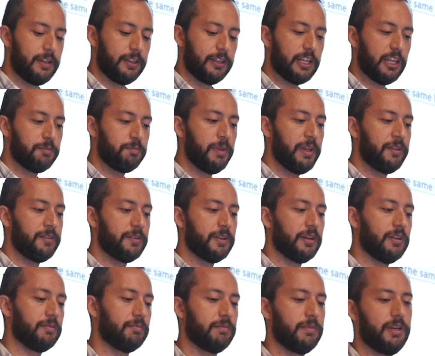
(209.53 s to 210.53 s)
That means
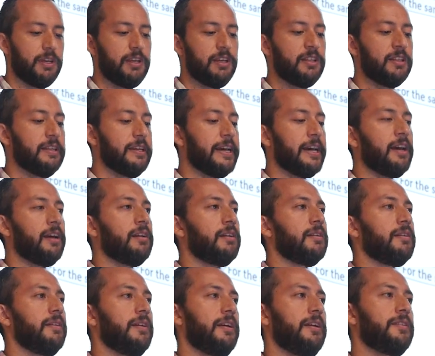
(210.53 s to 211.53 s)
that in the end,
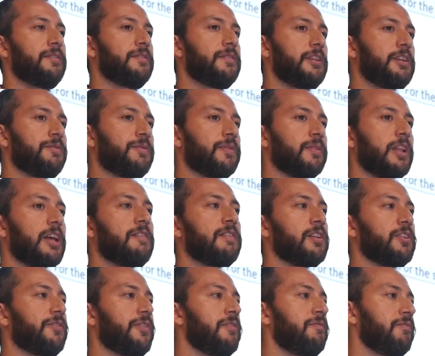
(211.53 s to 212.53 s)
it's different
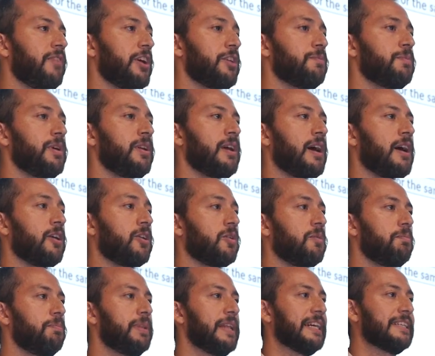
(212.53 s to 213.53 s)
levels of investment and
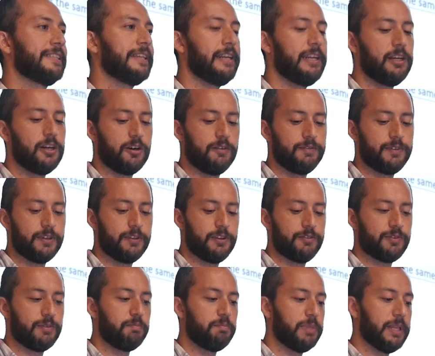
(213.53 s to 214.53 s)
complexity of the
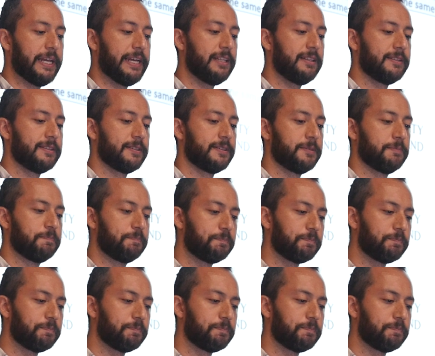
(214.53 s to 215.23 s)
different plans.